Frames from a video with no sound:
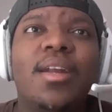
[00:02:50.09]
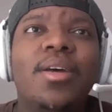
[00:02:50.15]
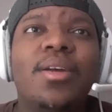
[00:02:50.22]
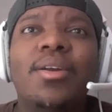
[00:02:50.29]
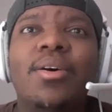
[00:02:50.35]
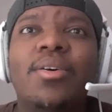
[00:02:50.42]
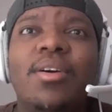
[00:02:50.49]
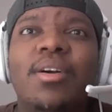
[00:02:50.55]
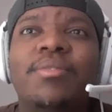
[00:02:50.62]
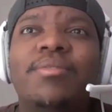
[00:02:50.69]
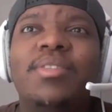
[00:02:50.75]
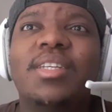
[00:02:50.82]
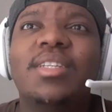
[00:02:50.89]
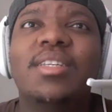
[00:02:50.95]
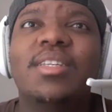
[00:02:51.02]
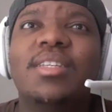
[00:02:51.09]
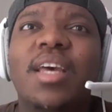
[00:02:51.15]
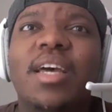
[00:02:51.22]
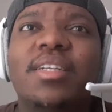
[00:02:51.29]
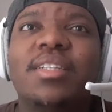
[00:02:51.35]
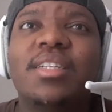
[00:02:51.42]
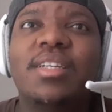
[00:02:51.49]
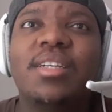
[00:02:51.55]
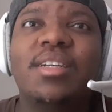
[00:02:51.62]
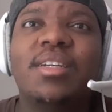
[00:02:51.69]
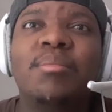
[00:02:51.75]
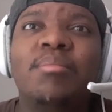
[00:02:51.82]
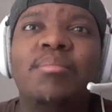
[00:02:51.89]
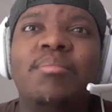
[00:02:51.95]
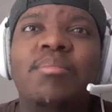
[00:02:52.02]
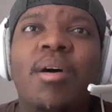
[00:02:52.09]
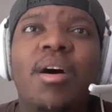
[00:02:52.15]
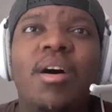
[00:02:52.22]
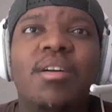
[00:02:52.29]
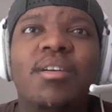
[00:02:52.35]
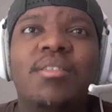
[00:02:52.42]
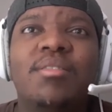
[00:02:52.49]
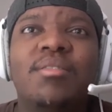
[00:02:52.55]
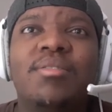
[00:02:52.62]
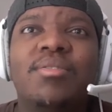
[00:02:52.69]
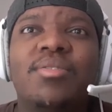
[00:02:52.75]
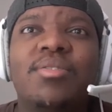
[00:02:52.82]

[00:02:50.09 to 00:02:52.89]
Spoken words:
I don't know if this is actually part of